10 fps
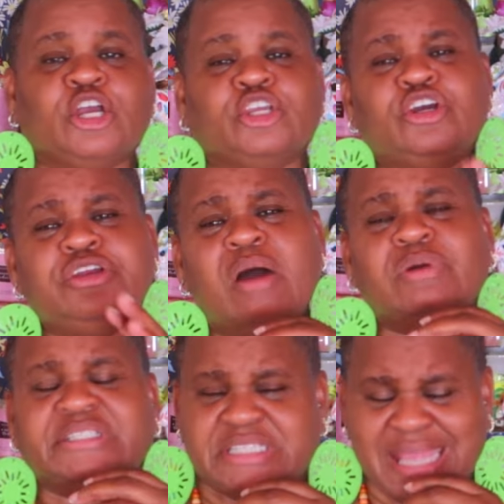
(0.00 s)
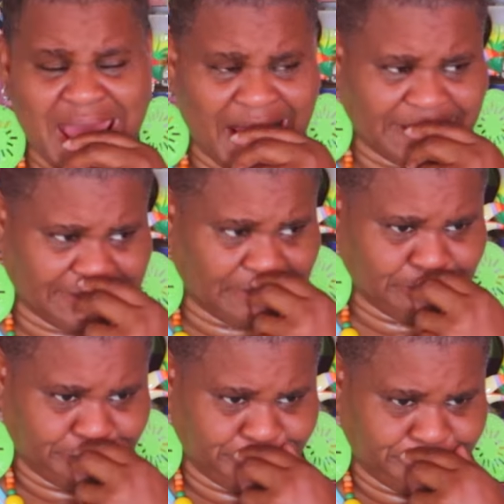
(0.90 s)
You know what she asked?
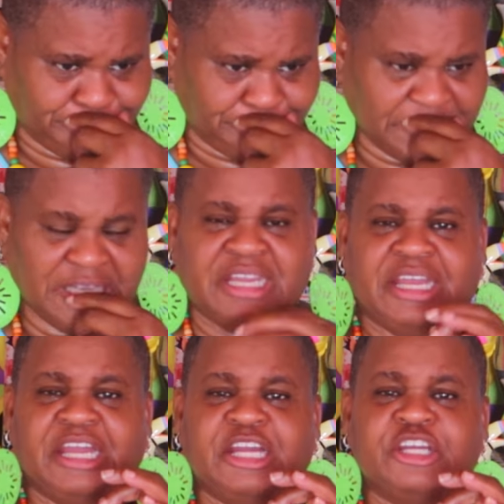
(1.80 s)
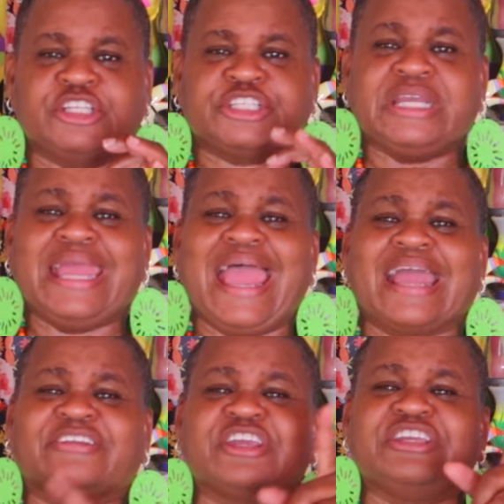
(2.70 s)
She
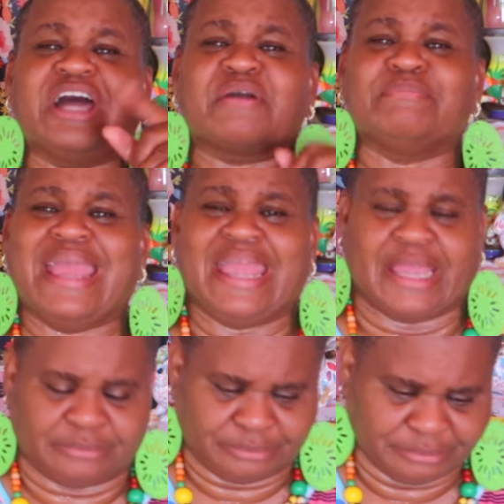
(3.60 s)
asked the young man,